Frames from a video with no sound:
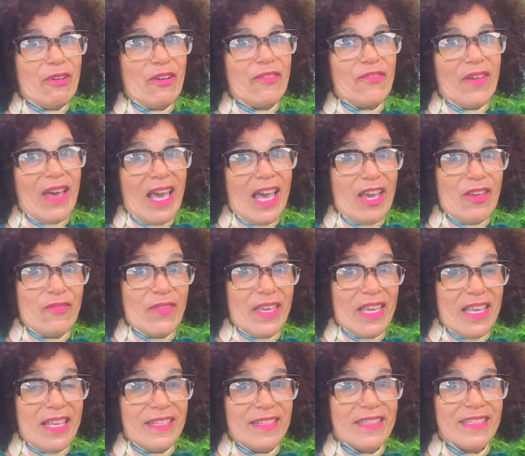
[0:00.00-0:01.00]
5
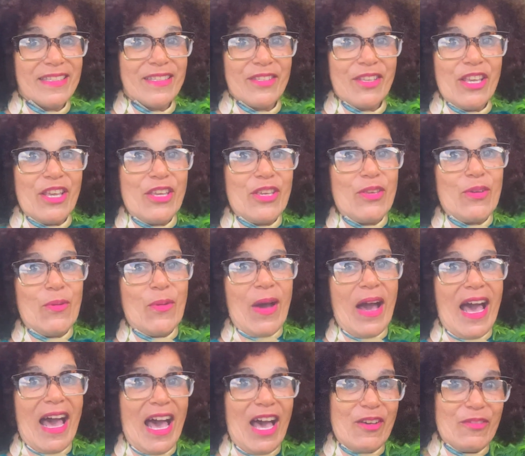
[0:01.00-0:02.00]
is you
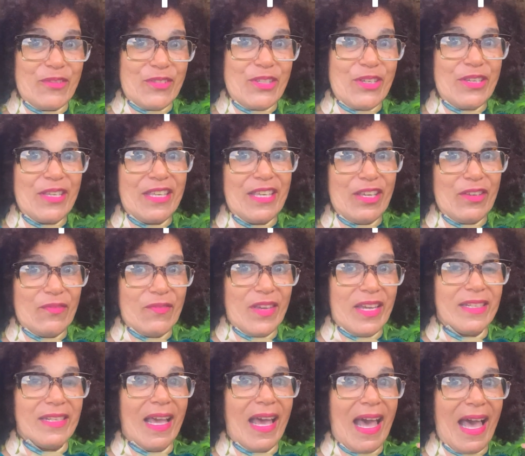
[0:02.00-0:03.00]
have to give
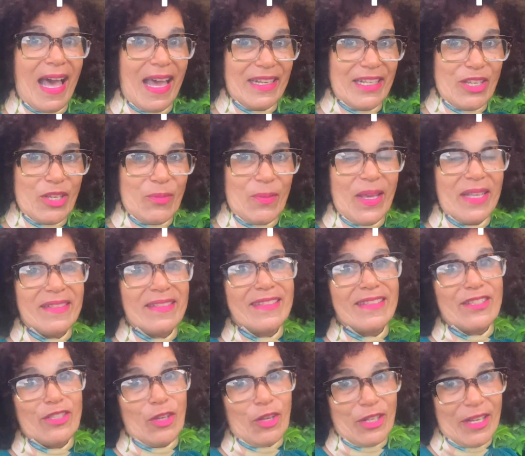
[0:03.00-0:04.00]
it adequate
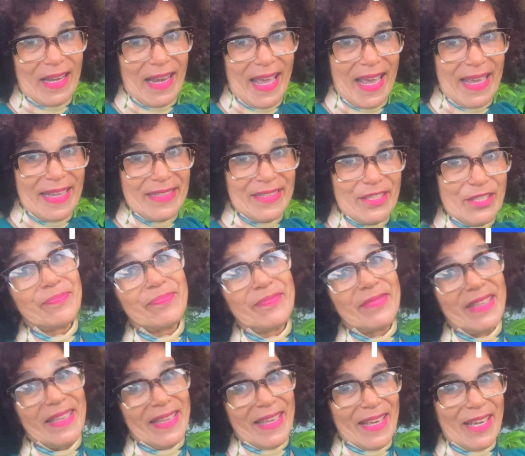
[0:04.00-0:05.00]
sunlight.
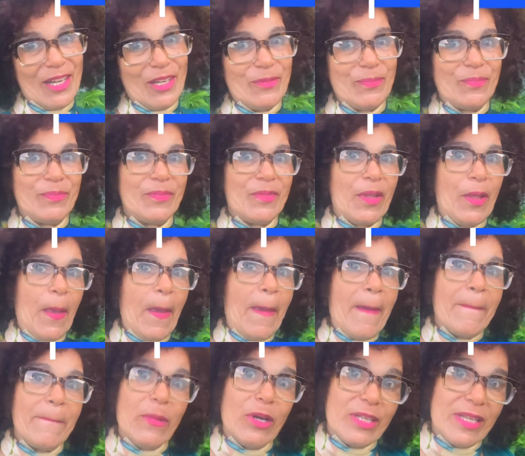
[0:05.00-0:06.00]
Yeah,
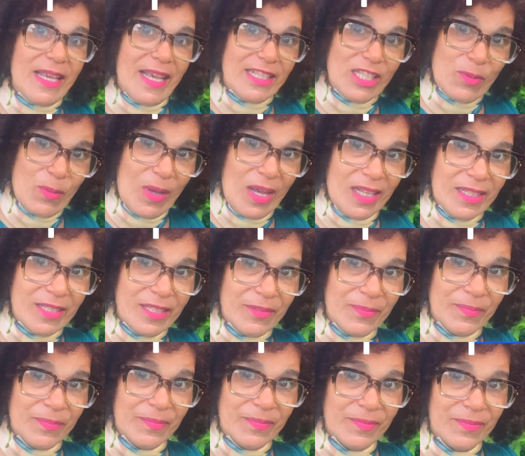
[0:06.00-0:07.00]
but guess
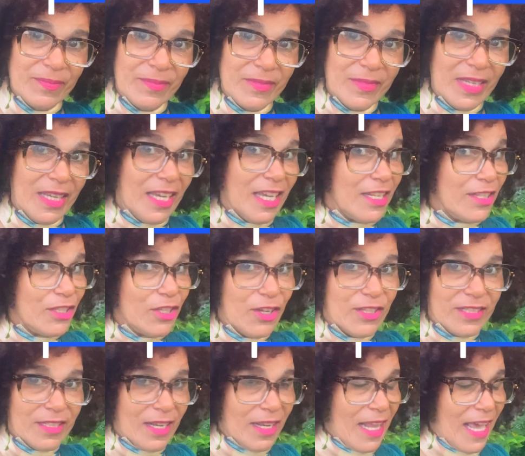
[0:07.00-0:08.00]
what? It
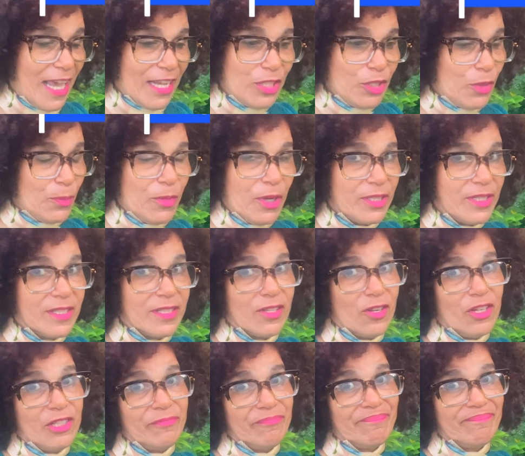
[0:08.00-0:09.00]
doesn't like too much
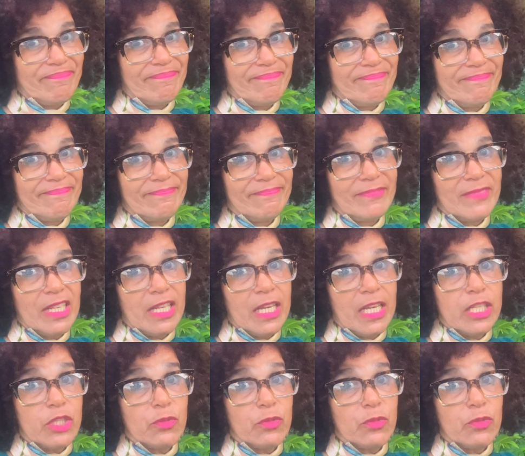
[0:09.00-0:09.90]
sun. It